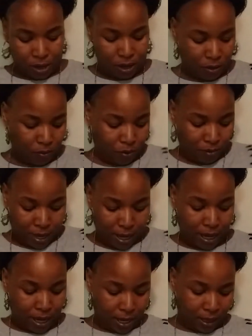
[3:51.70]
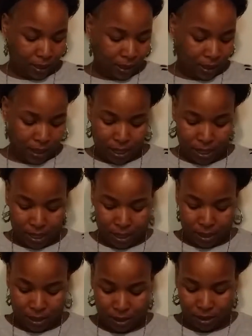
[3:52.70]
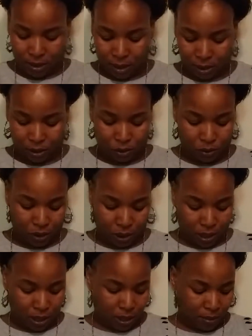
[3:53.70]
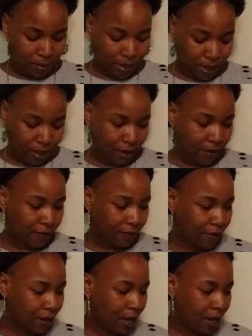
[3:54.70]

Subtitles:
I want mine kind of snug, not too snug, but enough.